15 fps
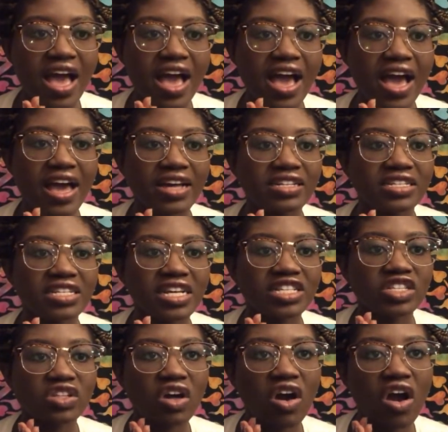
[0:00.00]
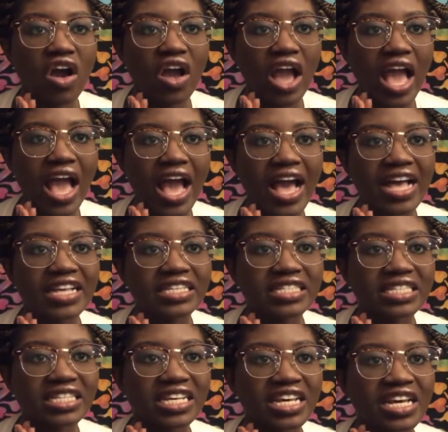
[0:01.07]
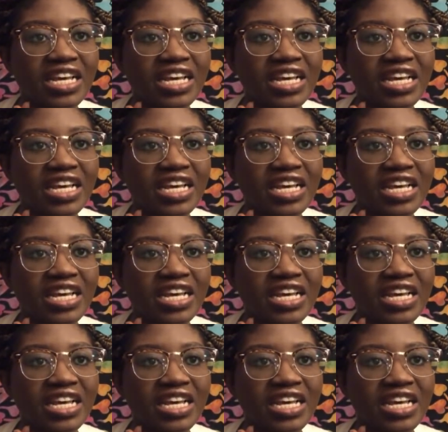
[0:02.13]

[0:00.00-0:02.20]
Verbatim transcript: And as long as,